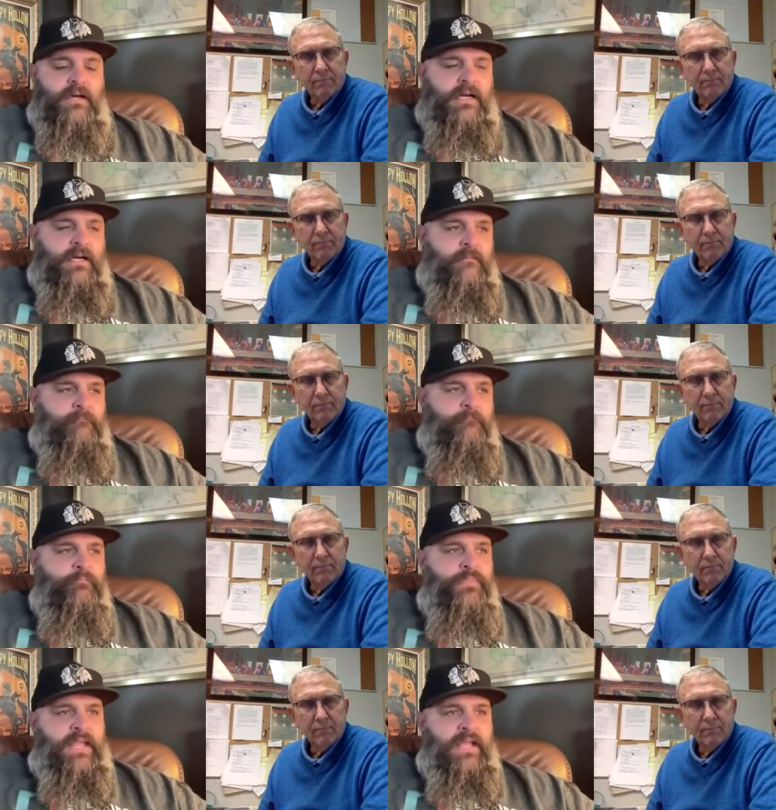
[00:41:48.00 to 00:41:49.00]
Speaker 1: um,
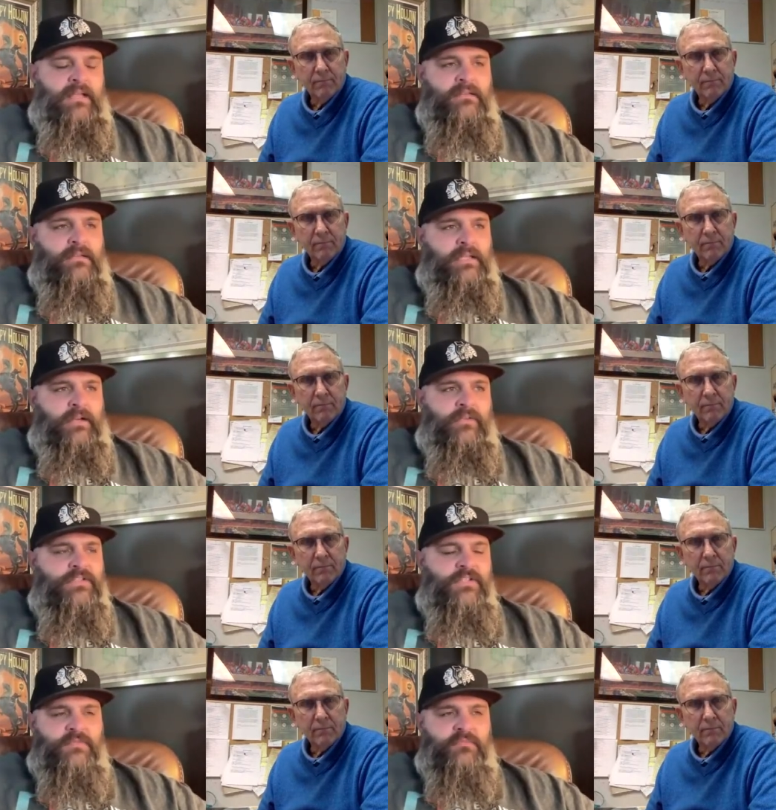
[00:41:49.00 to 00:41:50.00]
that you know
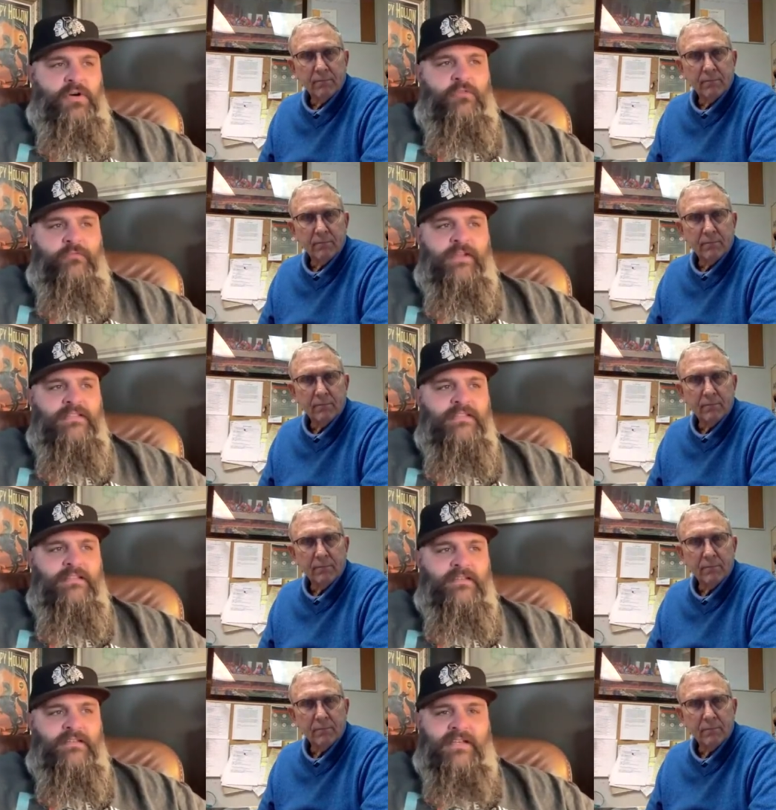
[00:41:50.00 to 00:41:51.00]
this this
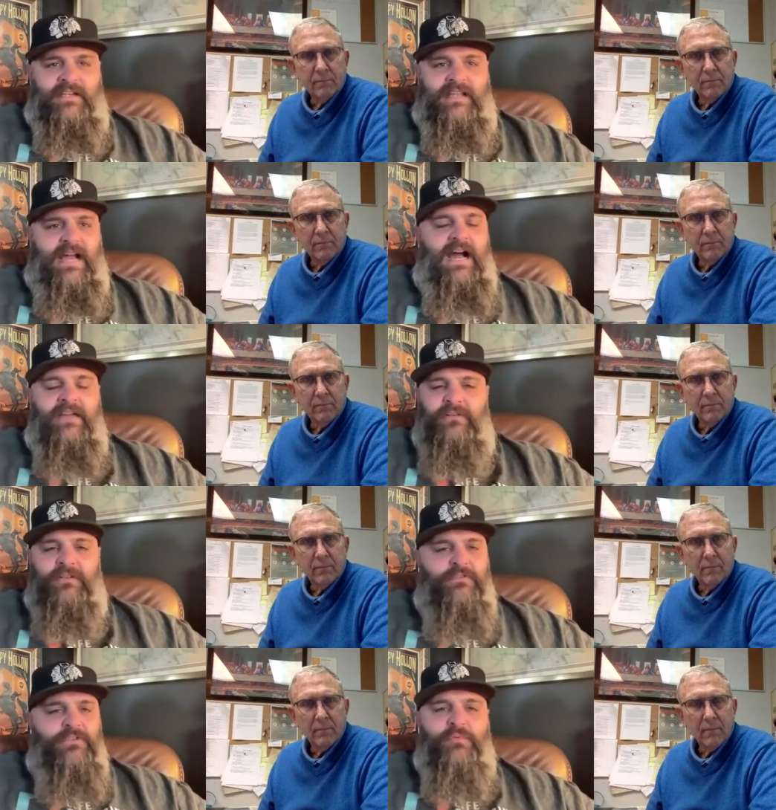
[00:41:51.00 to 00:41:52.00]
perfect guy that
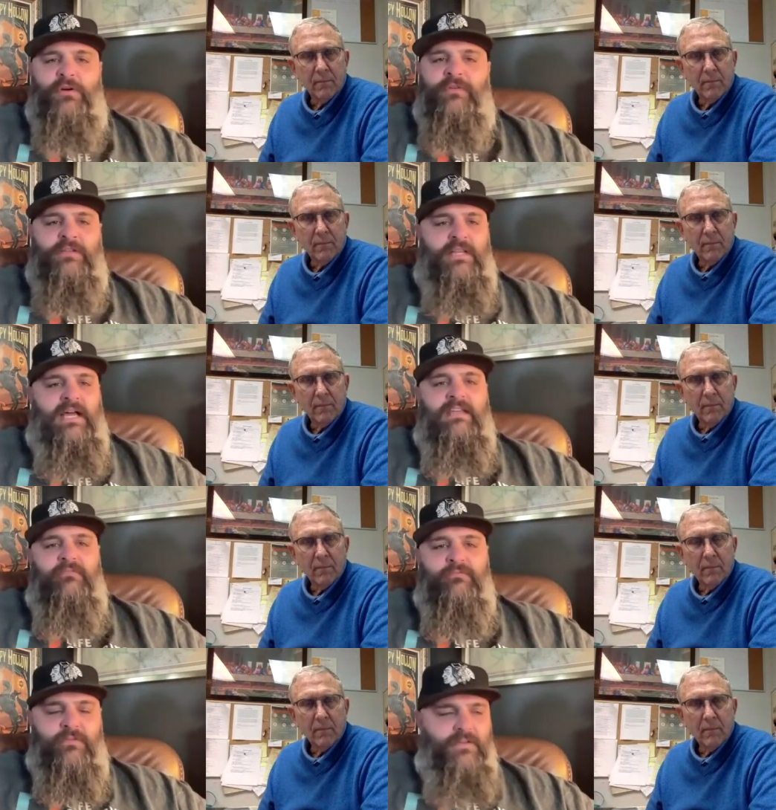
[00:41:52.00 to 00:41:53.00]
lived this perfect
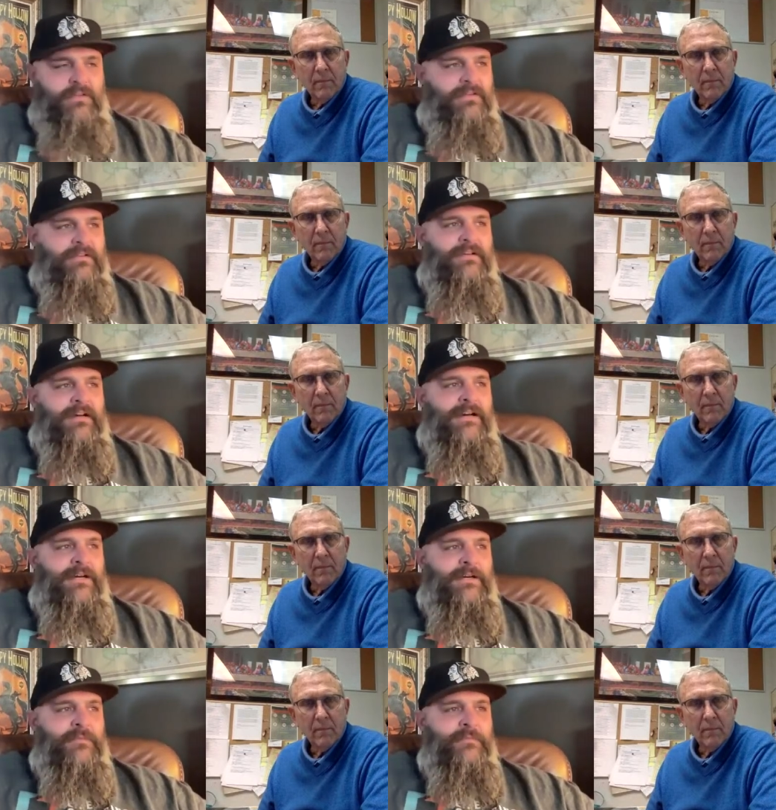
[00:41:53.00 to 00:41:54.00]
life
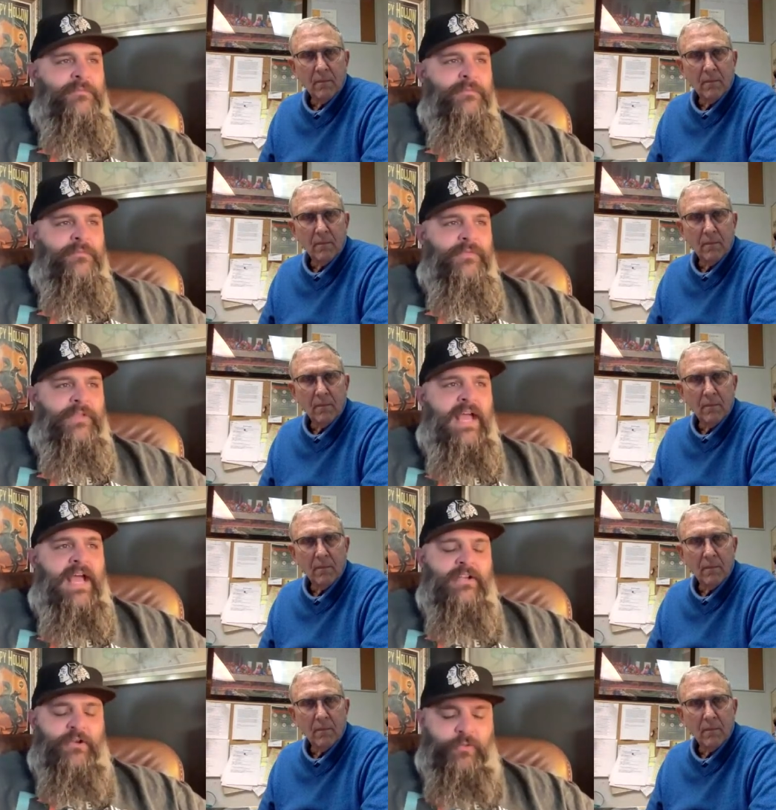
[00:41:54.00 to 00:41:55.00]
um, that
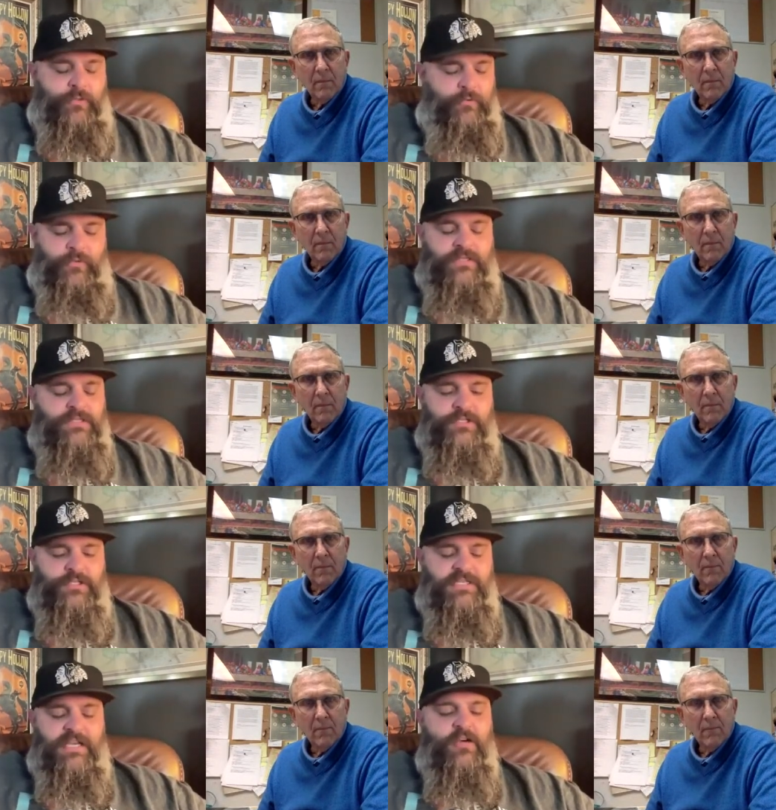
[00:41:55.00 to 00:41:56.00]
had to go through this. It's
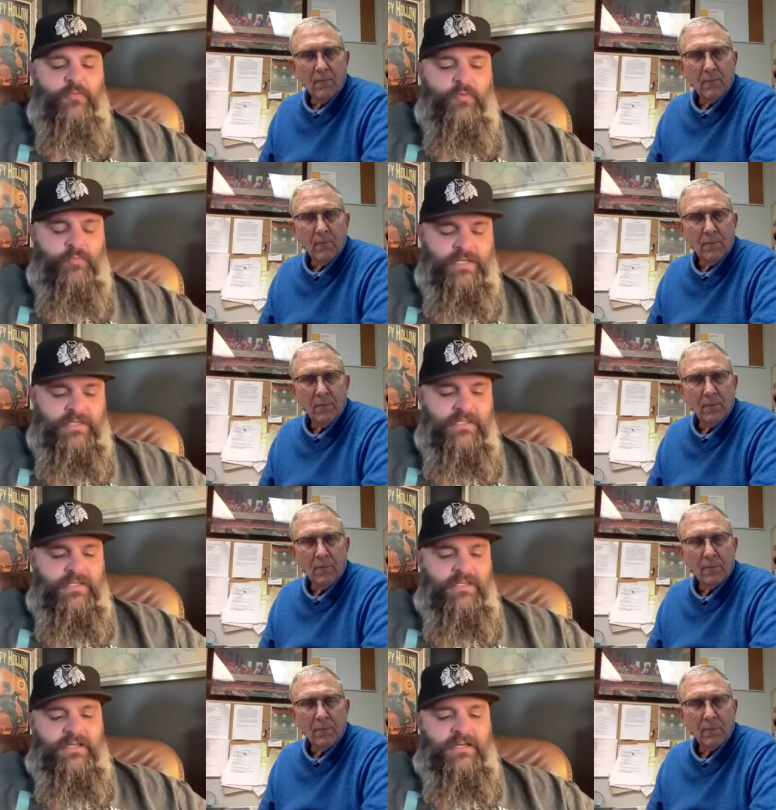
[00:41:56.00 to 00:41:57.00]
just terrible. But
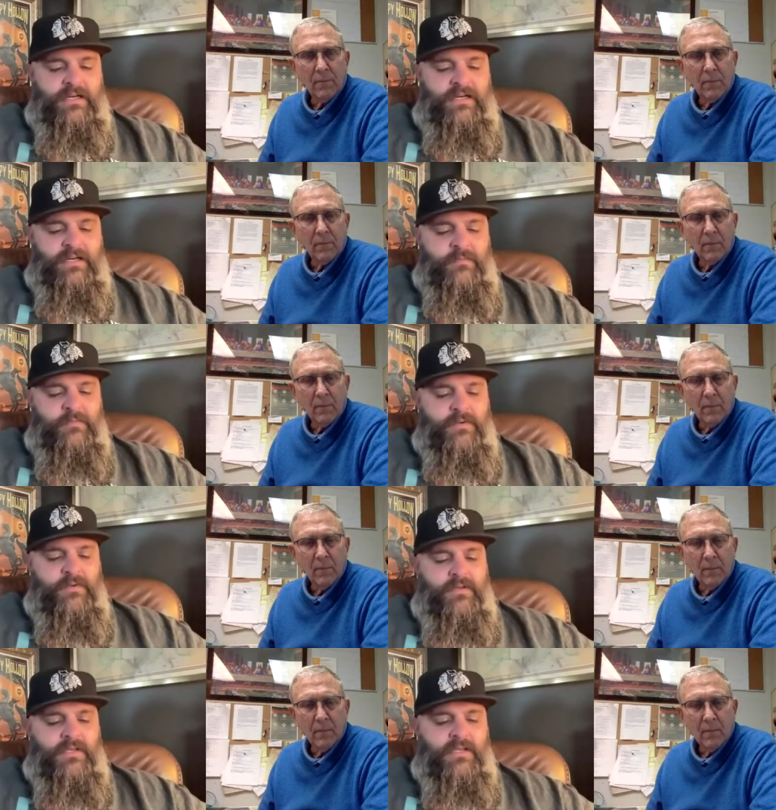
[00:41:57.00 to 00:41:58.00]
um,
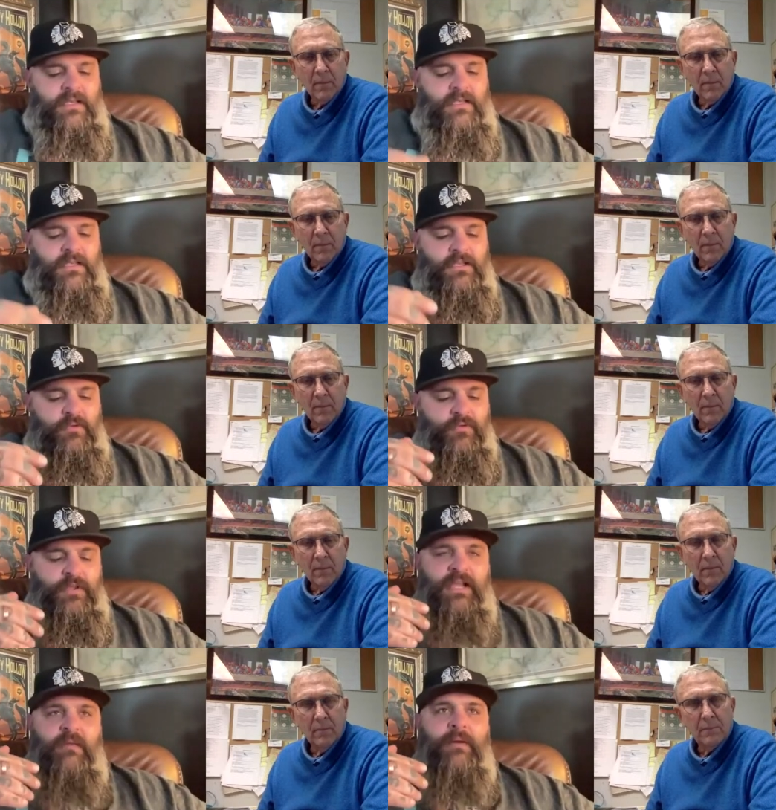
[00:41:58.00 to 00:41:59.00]
you
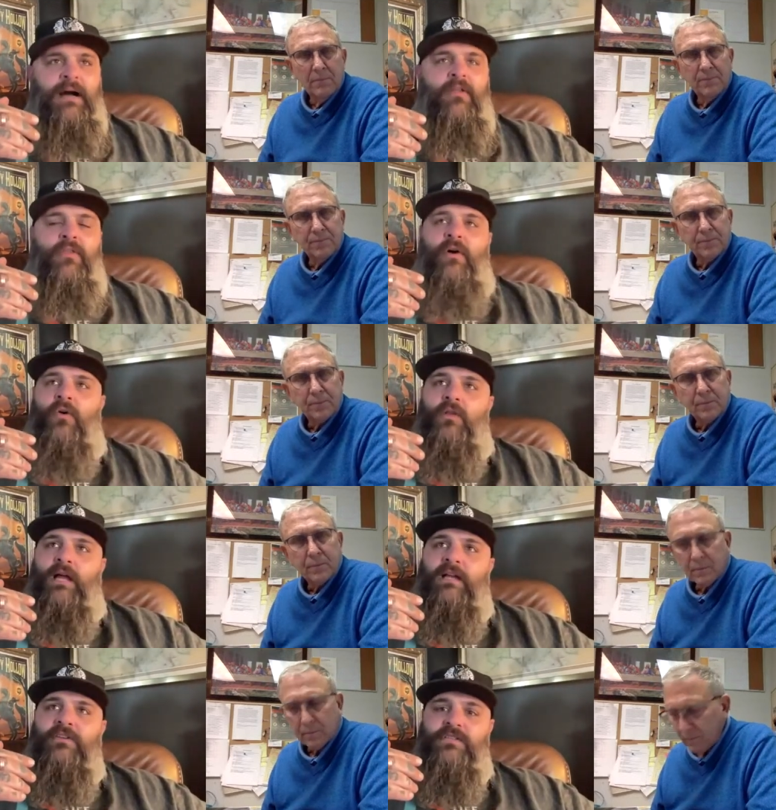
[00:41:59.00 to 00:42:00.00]
think about though, like